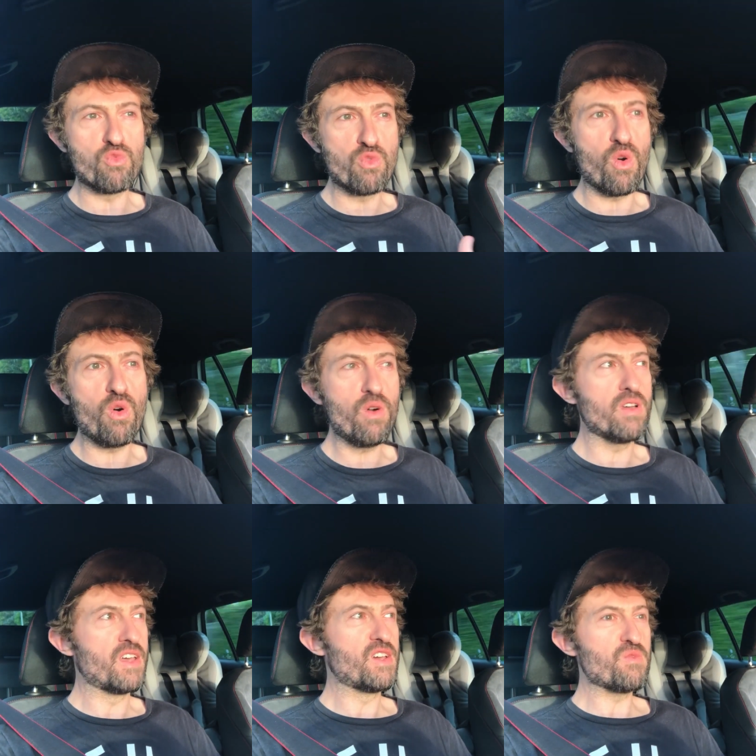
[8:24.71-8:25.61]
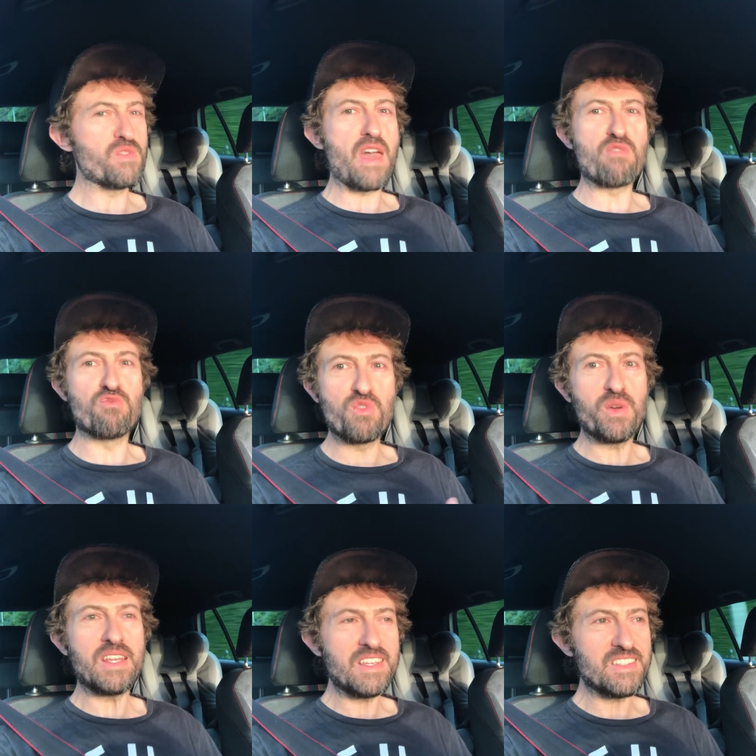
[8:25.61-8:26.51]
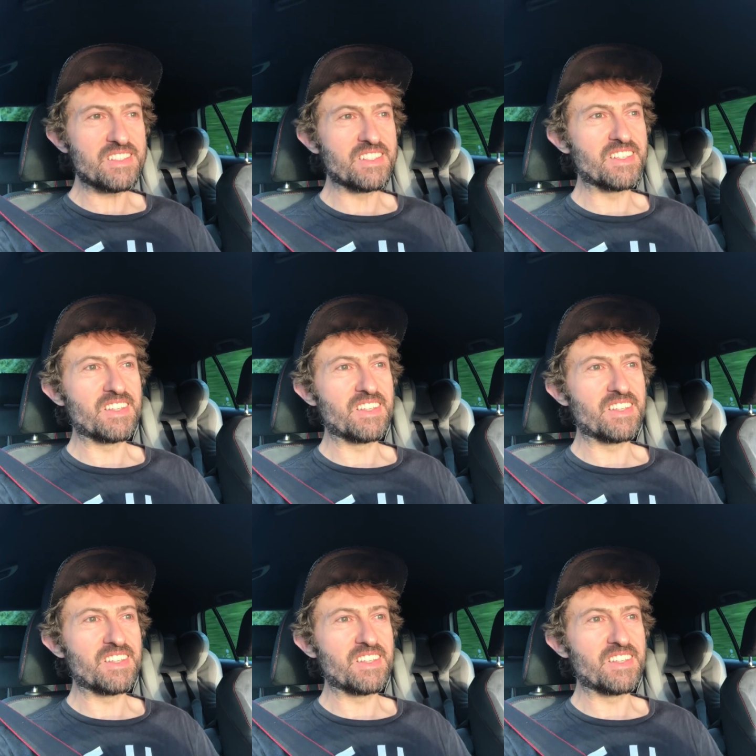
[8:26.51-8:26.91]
raw without ruining it?